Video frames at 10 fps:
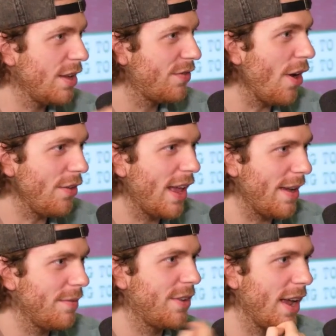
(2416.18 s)
you. You told
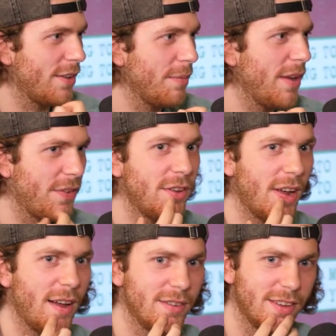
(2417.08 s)
that, yeah, to me a few yeah.
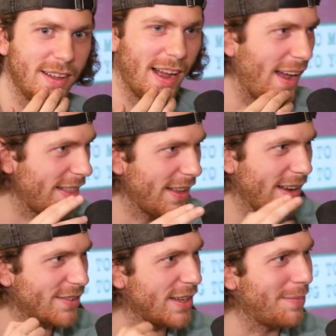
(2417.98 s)
times. I, I think I've
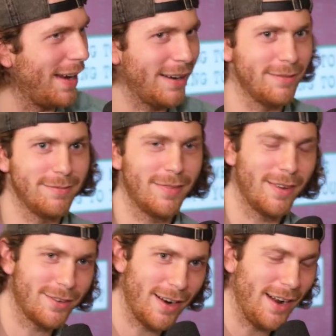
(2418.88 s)
said it back. Yeah. I try. I